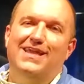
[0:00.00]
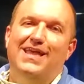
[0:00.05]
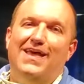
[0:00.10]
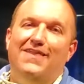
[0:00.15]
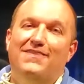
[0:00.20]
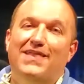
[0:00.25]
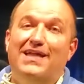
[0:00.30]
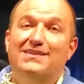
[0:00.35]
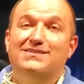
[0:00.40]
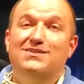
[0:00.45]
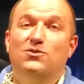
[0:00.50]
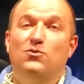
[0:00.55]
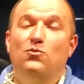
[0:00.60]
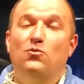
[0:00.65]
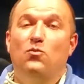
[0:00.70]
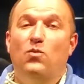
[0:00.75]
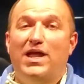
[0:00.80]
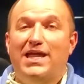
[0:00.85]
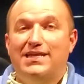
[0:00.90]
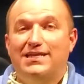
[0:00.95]
That's the
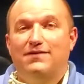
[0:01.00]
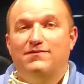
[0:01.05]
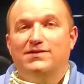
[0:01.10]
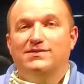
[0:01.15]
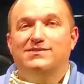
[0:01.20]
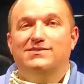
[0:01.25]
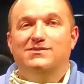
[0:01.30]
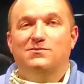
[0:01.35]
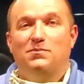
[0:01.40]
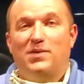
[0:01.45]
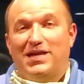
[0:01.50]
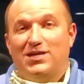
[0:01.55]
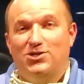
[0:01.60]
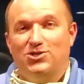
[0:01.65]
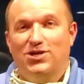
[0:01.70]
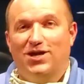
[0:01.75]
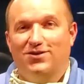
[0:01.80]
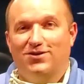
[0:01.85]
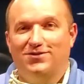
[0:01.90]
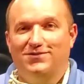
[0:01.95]
weight of a space
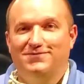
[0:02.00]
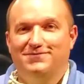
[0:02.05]
shuttle.